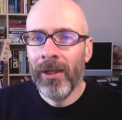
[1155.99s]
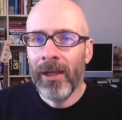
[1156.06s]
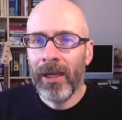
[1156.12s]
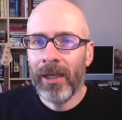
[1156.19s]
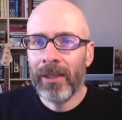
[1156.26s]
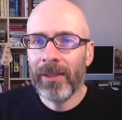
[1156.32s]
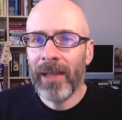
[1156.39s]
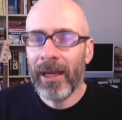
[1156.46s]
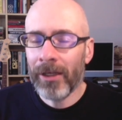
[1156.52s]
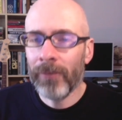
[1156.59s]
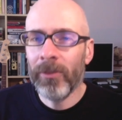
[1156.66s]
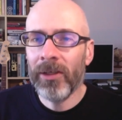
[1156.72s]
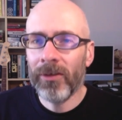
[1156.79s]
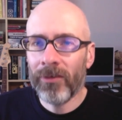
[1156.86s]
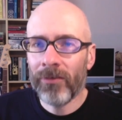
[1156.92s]
And that can
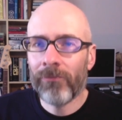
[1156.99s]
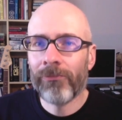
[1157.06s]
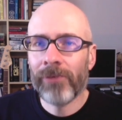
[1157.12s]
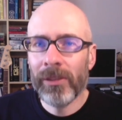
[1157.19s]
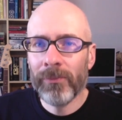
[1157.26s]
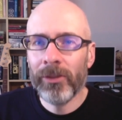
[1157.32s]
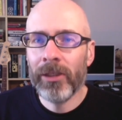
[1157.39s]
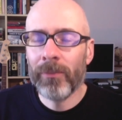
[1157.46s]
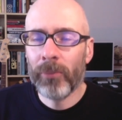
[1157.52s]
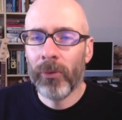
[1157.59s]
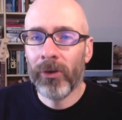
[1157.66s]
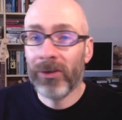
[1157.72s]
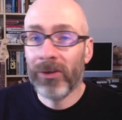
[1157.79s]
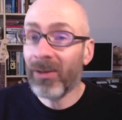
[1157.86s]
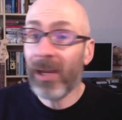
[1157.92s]
be extremely important.